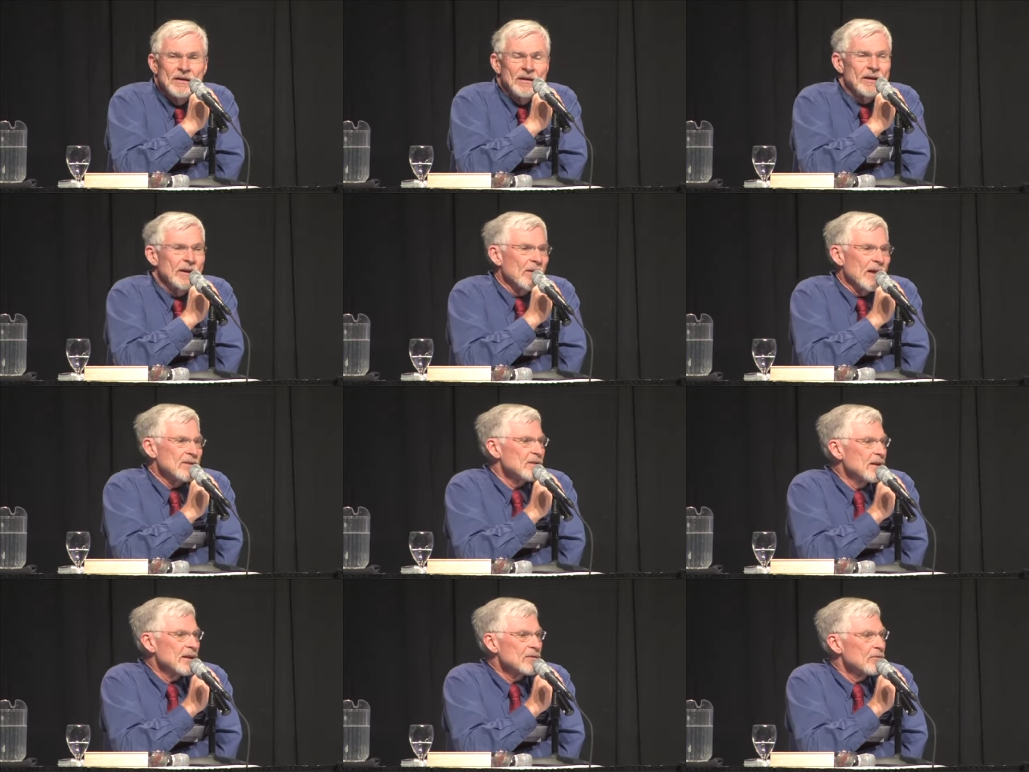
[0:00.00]
and unless
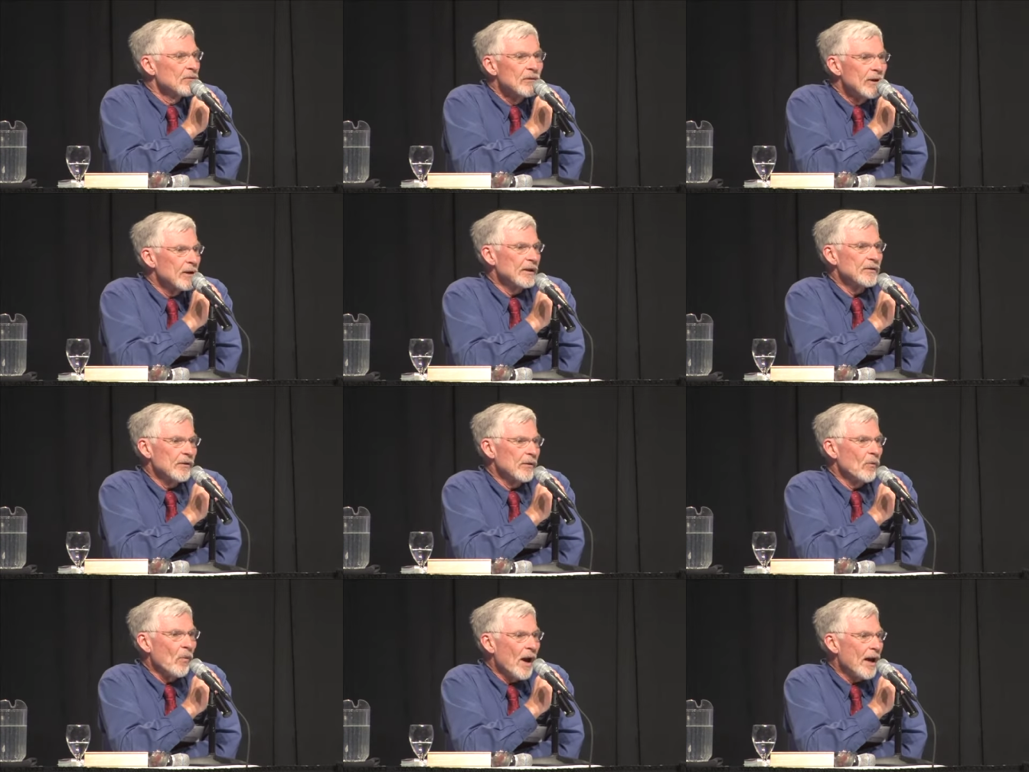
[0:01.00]
things really
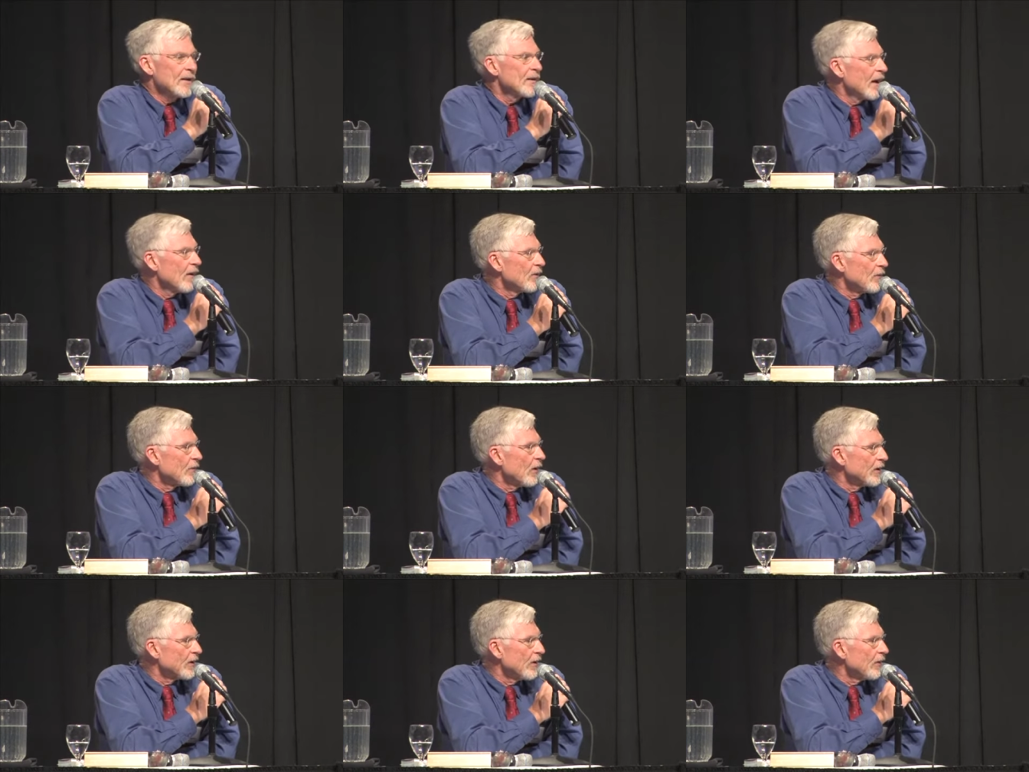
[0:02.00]
turn wet down the
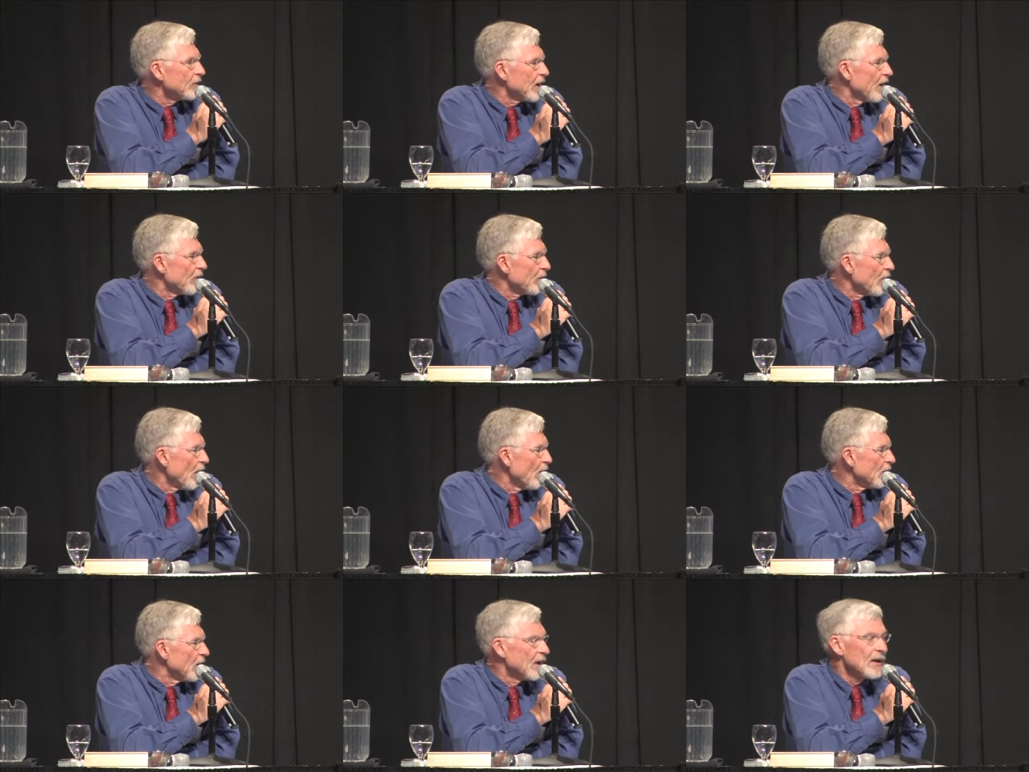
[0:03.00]
you know down the
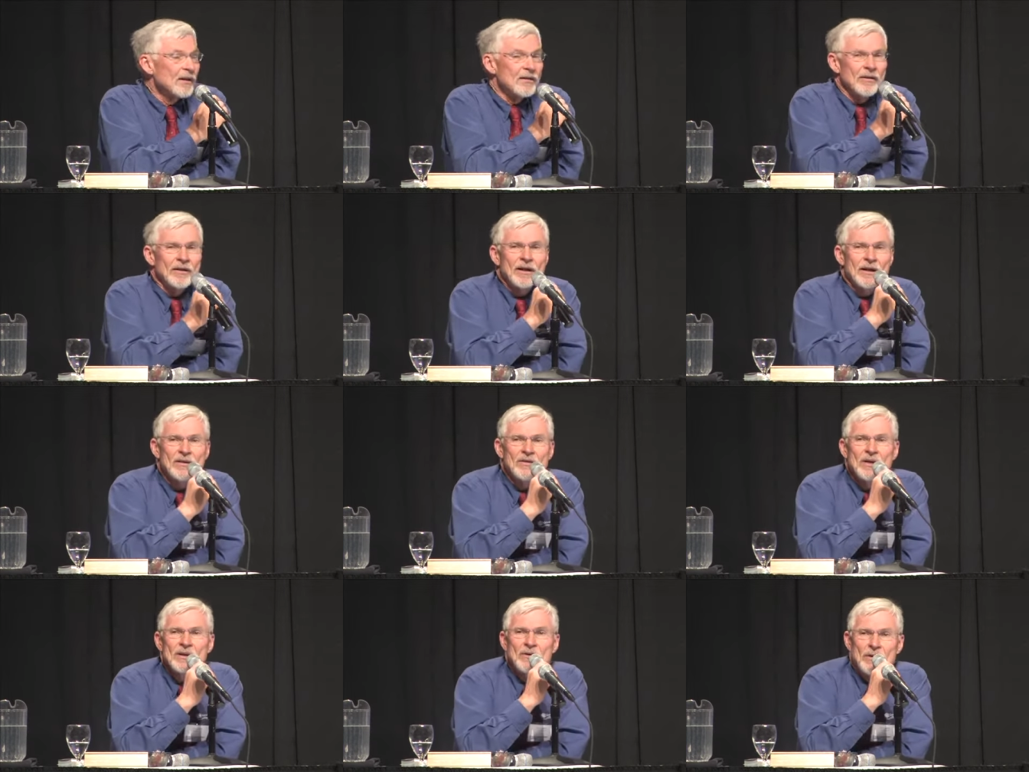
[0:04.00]
road, they're going to
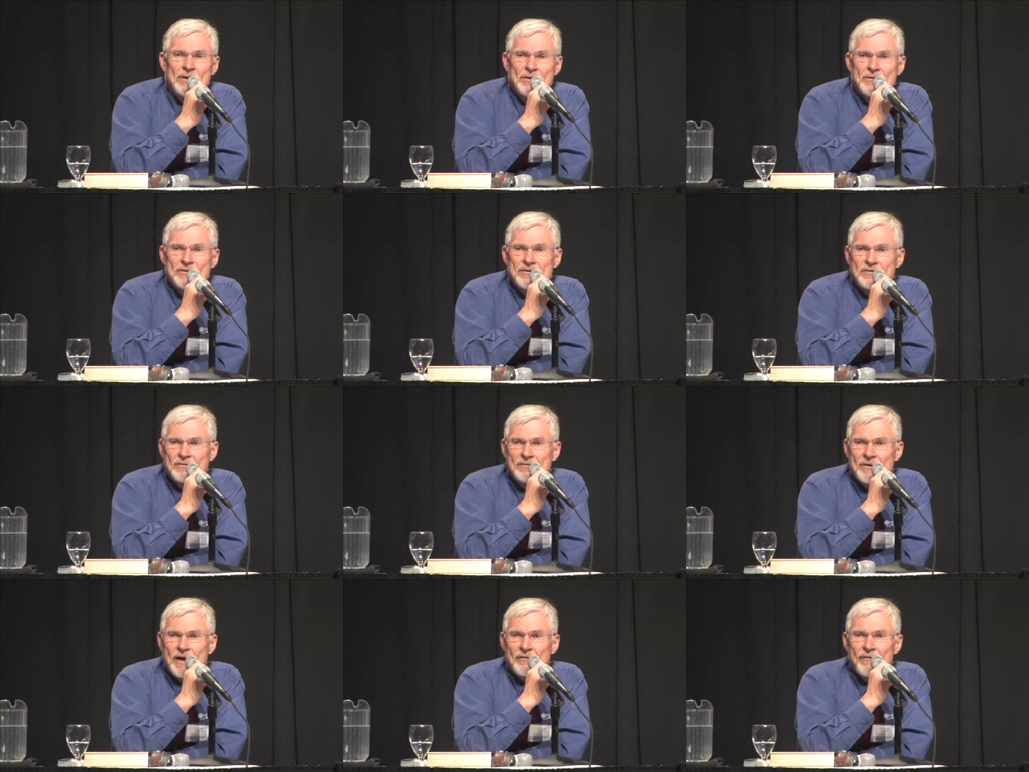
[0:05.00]
continue to use
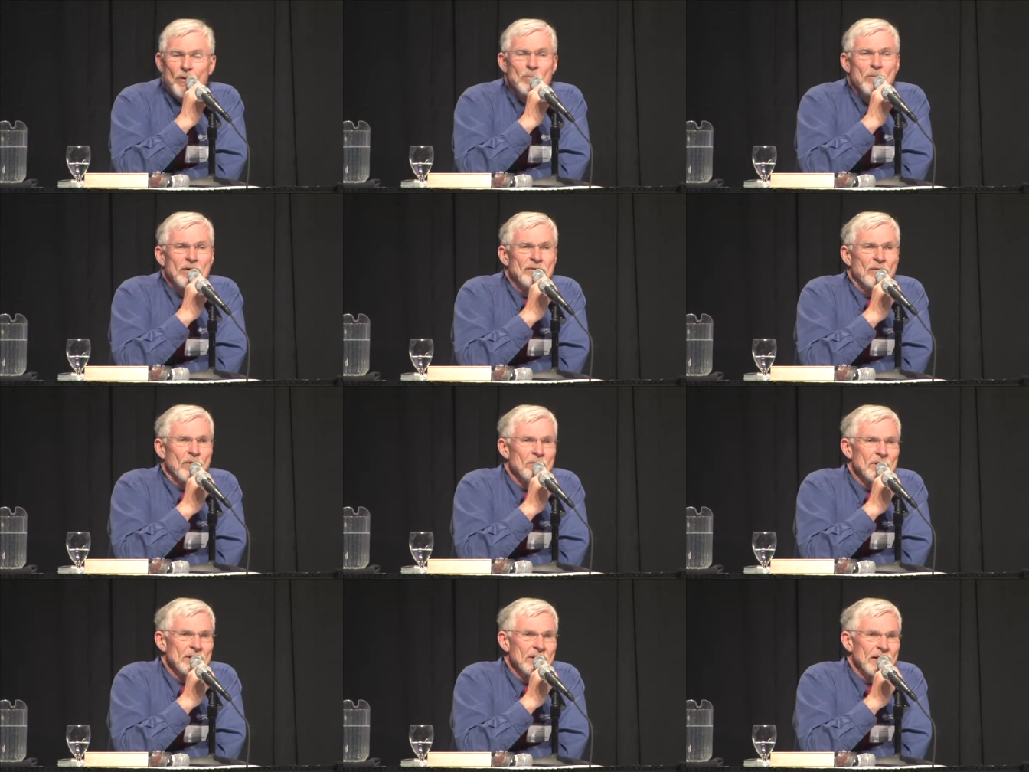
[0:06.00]
that 4.4
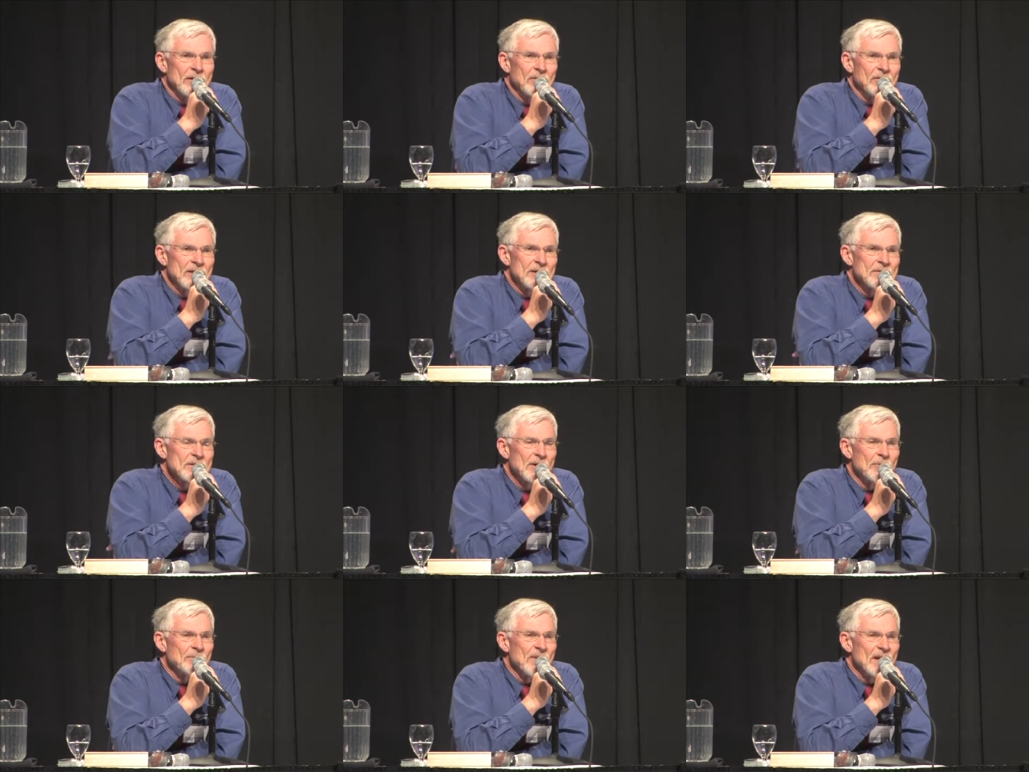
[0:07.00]
million acre feet.
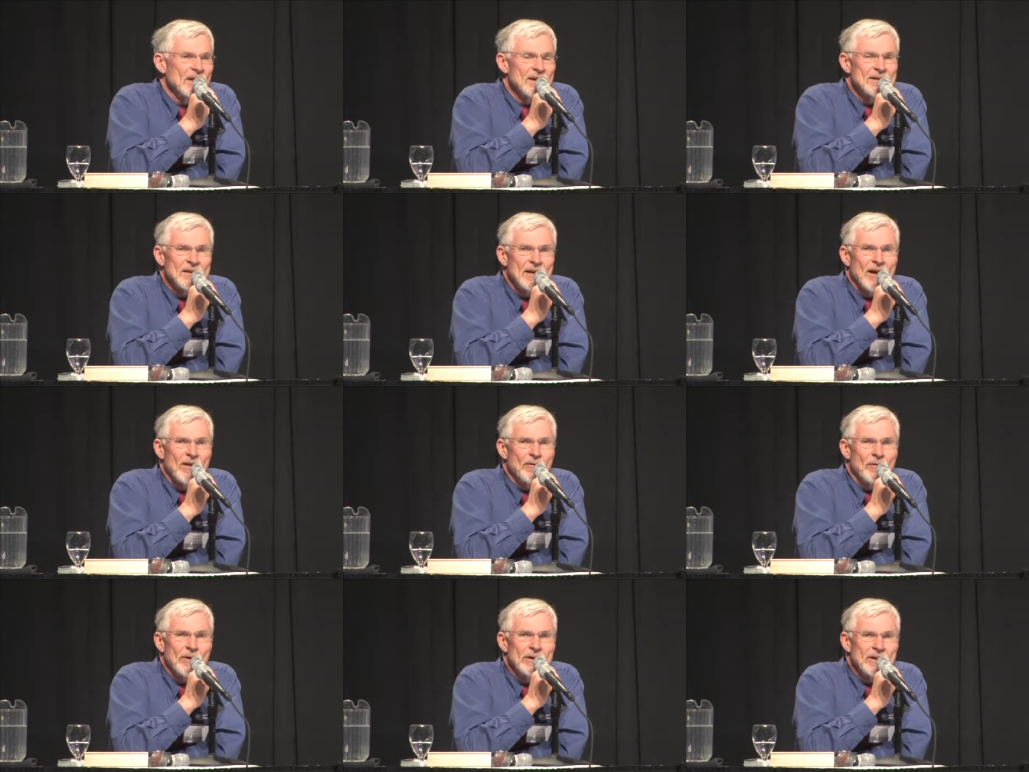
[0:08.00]
So is
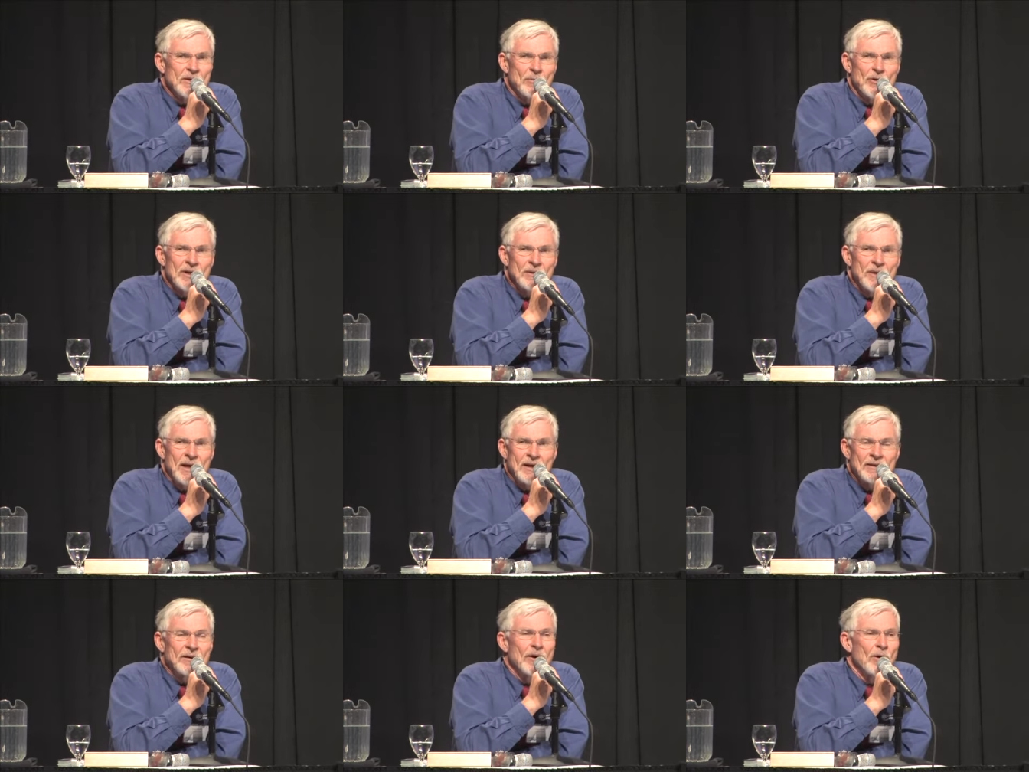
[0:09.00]
California the
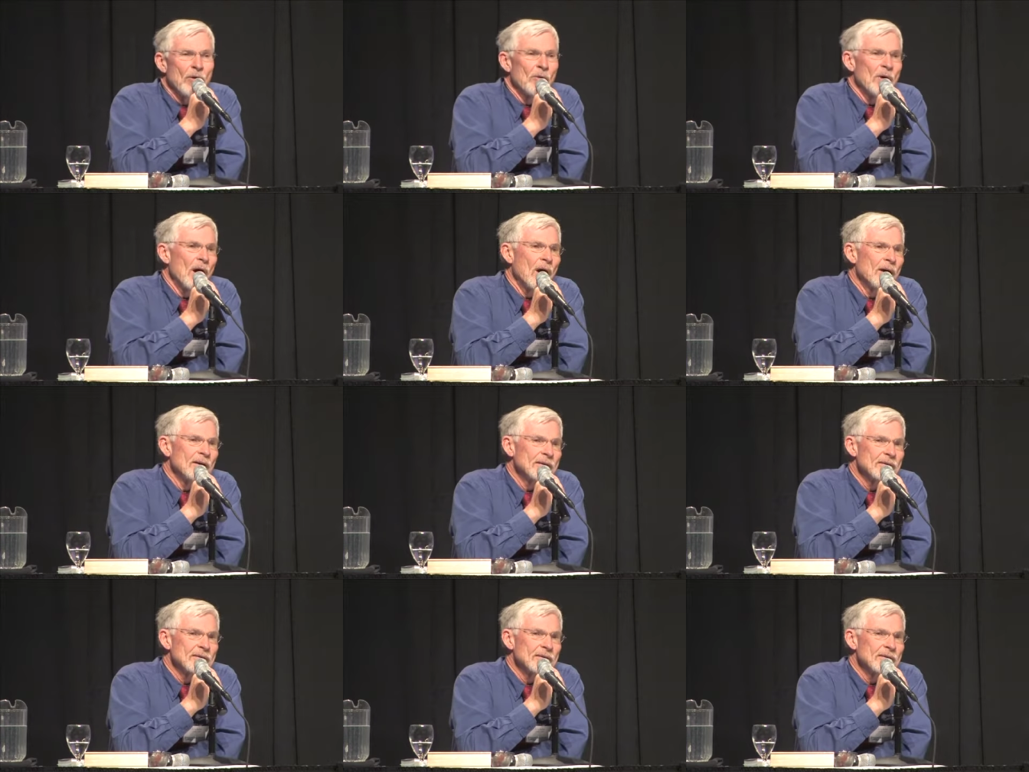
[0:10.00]
boogeyman? No. Uh,